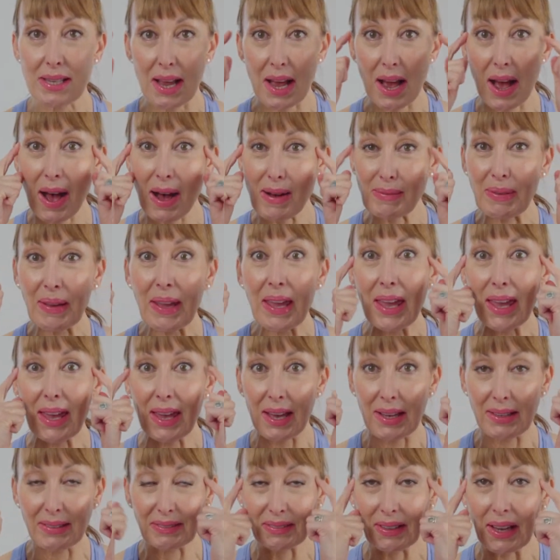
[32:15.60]
up
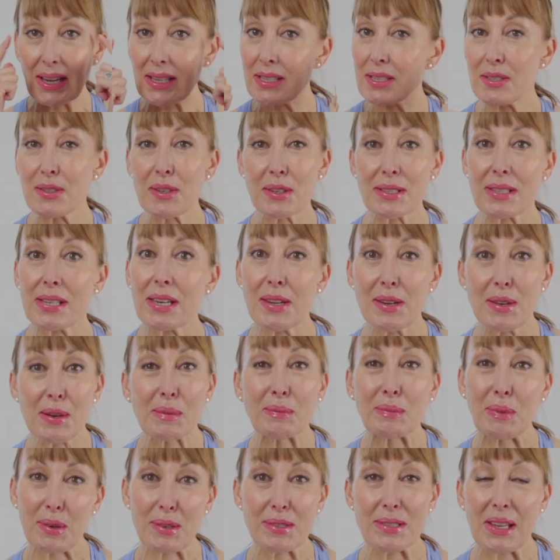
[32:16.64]
here. It's not in your
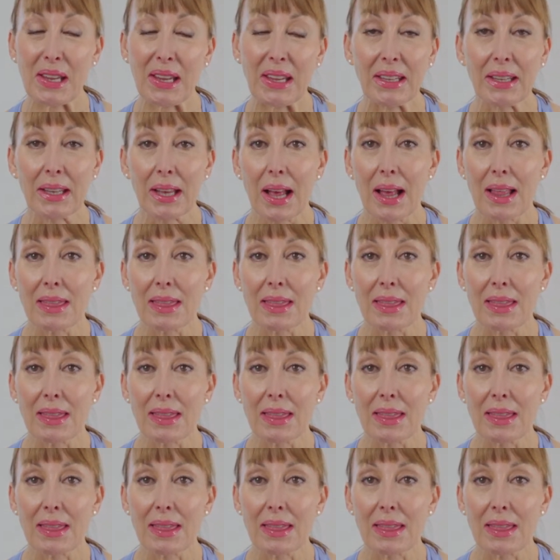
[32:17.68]
body.